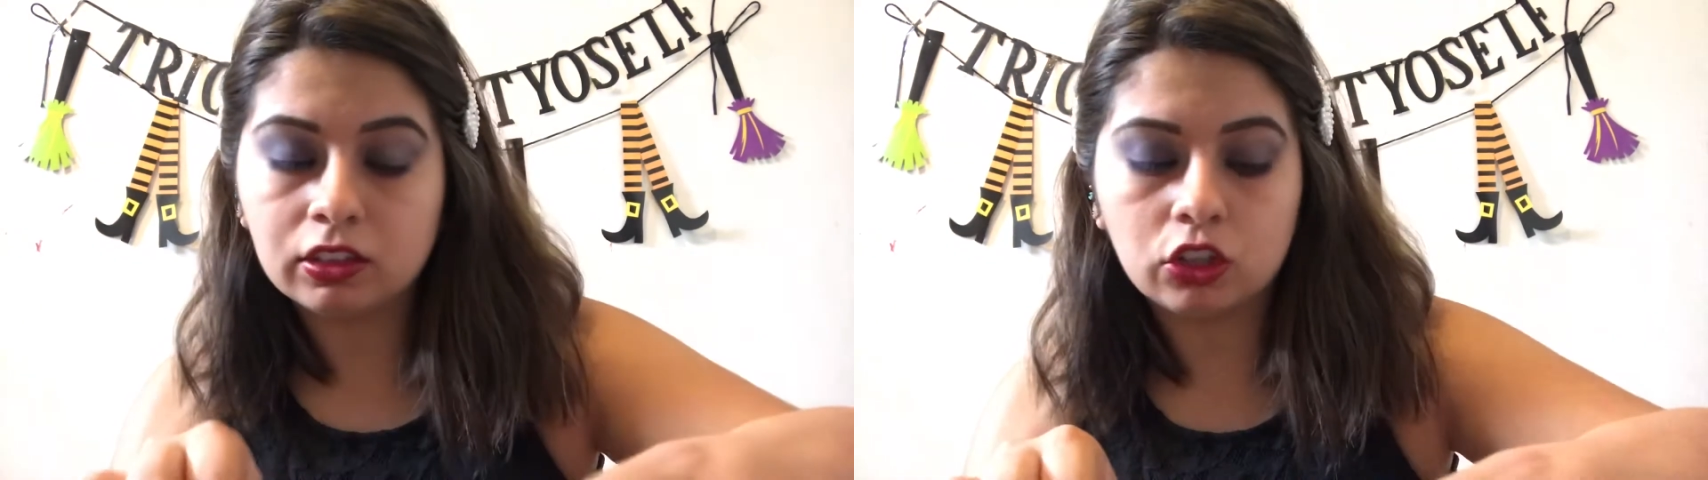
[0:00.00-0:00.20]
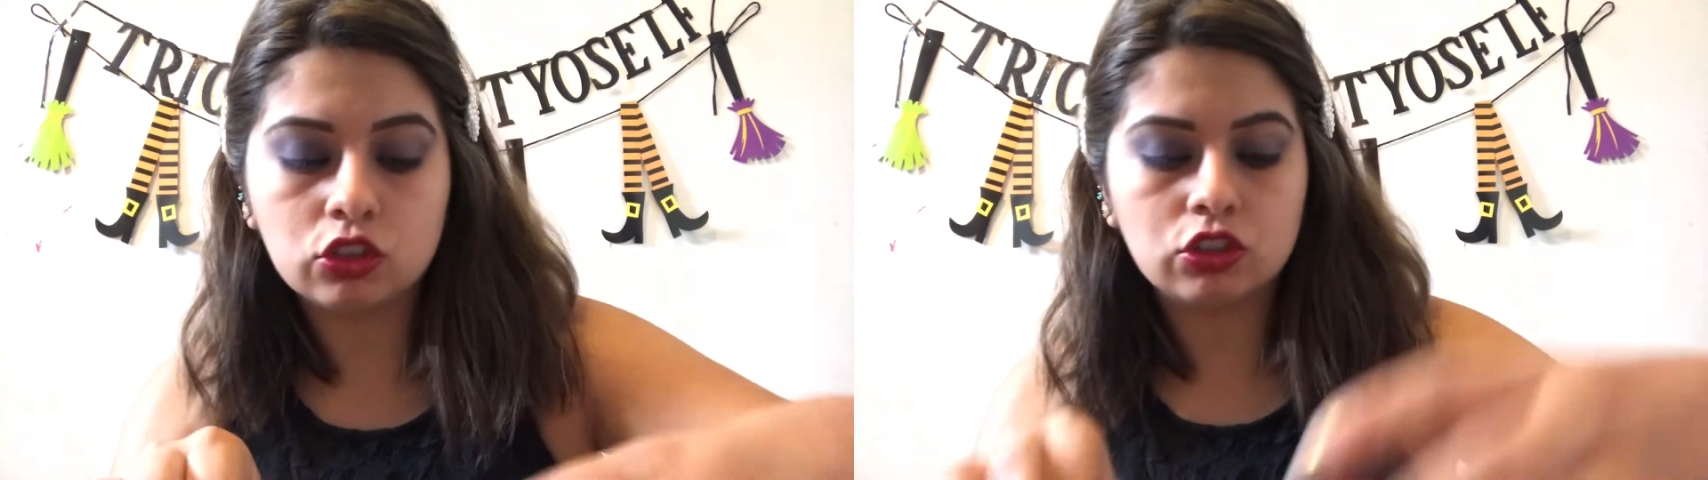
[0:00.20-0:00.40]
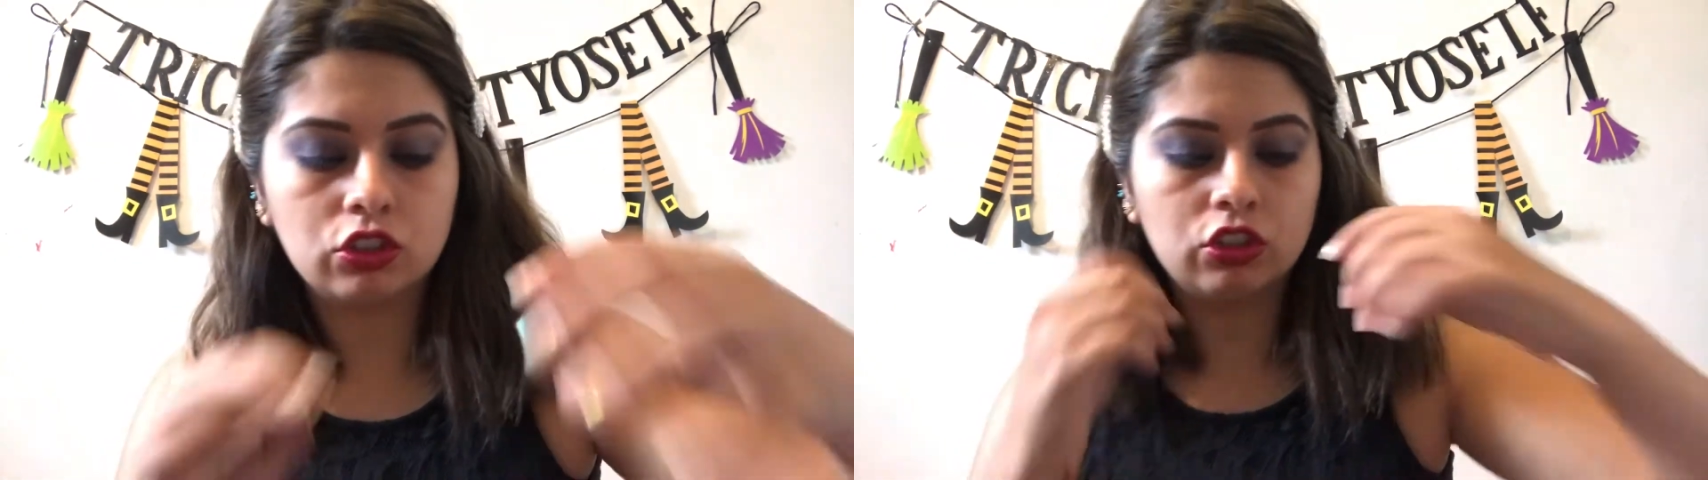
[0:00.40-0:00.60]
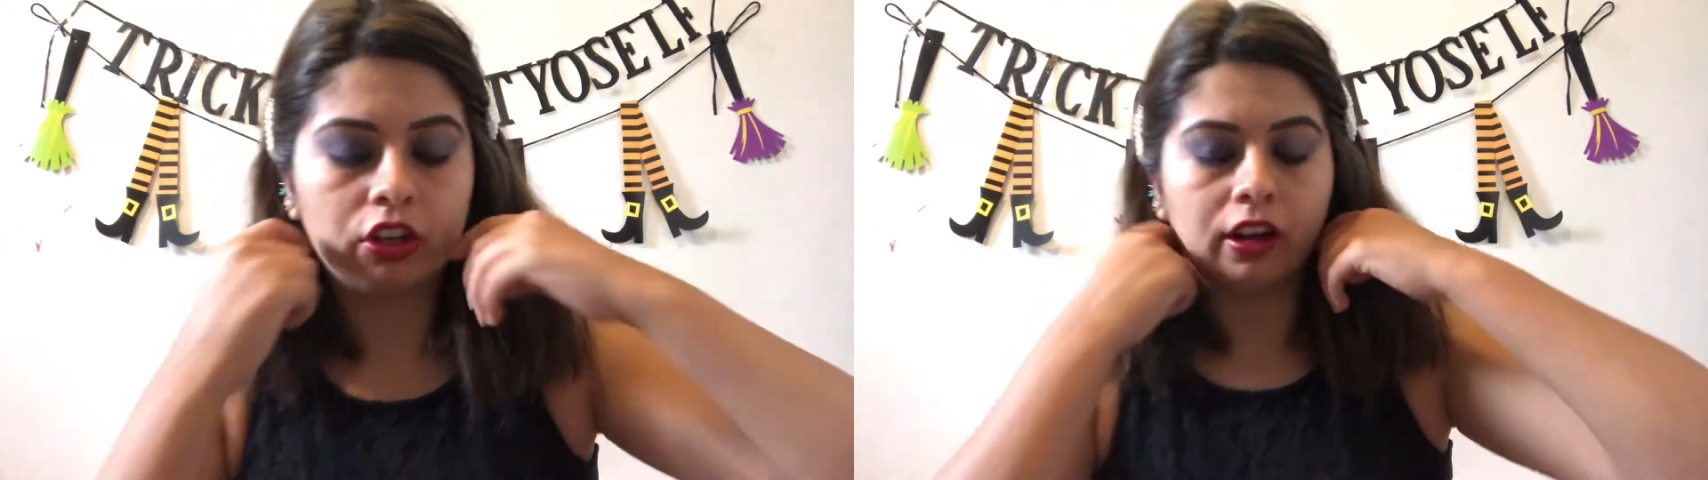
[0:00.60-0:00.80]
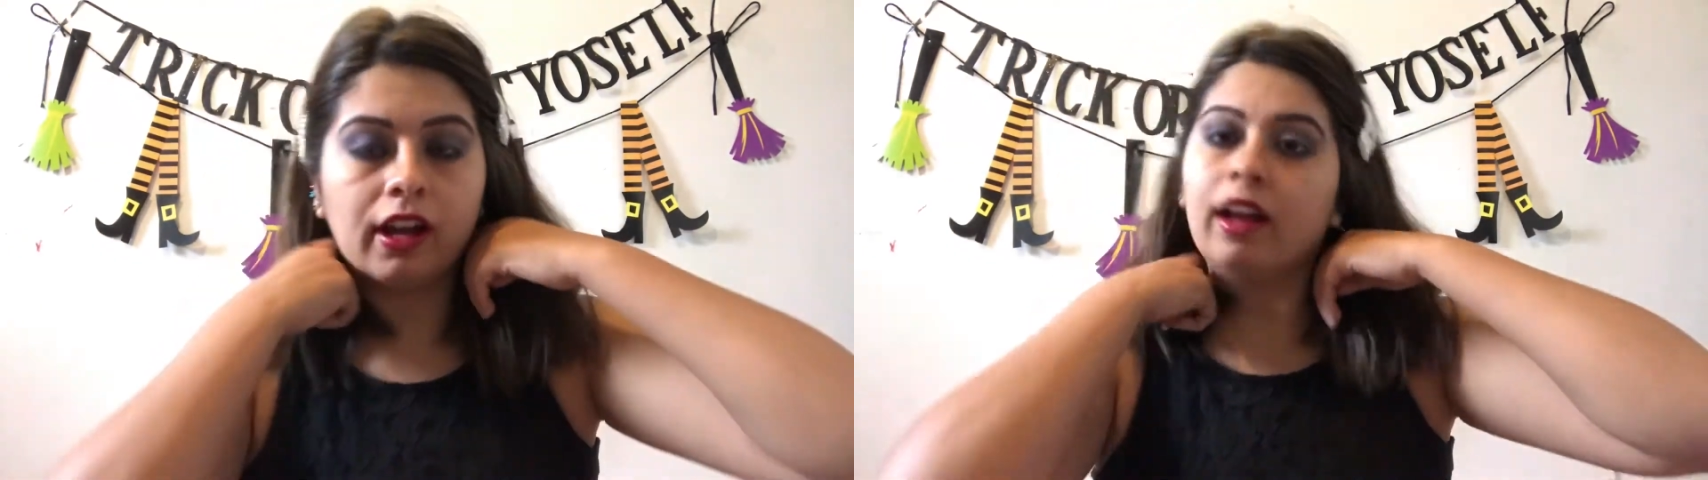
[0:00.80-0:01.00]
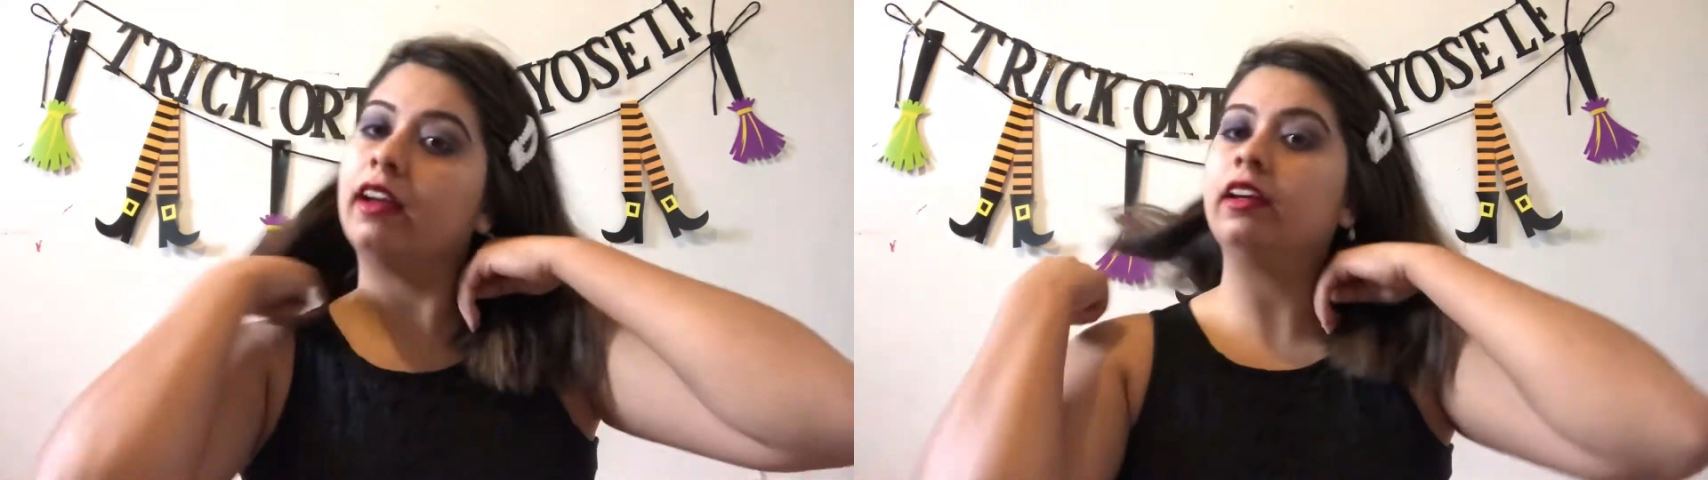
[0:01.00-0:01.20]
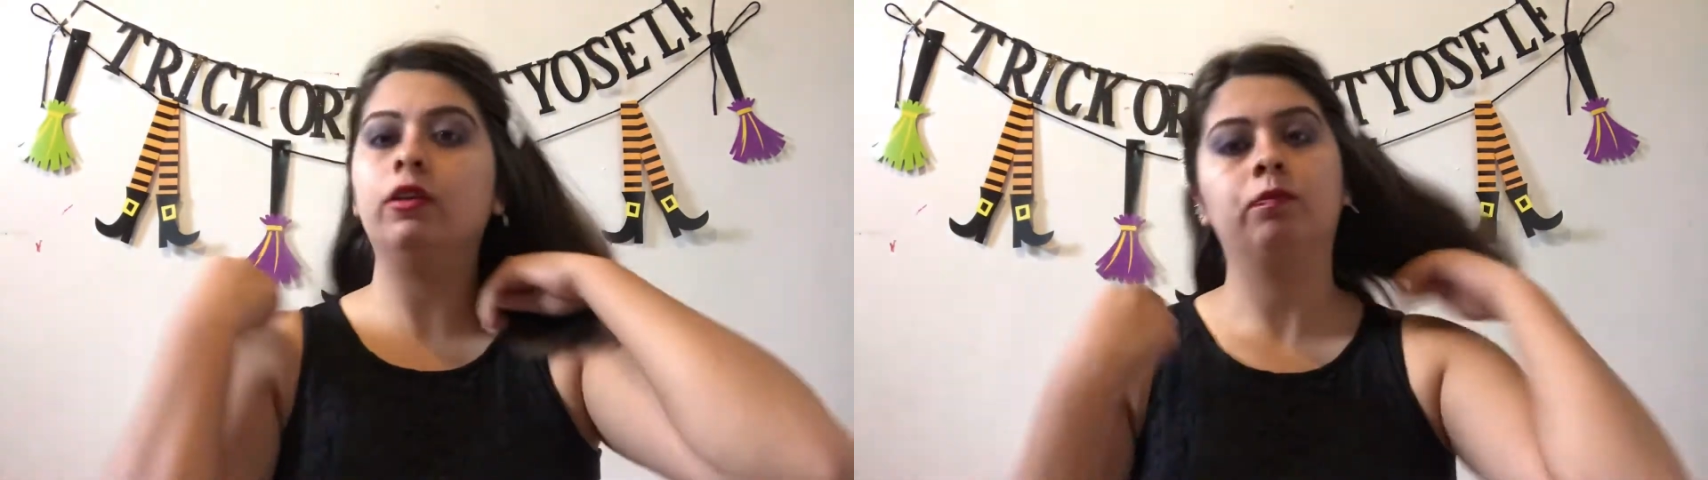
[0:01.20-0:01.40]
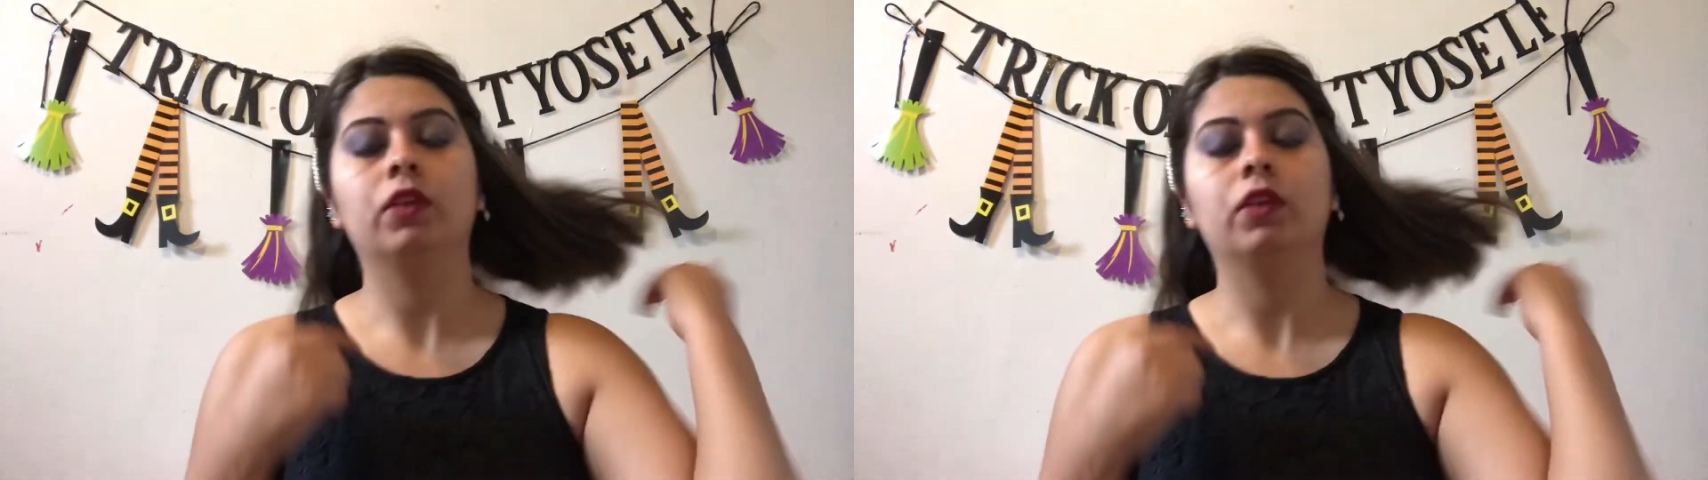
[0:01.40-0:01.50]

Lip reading: under your eye,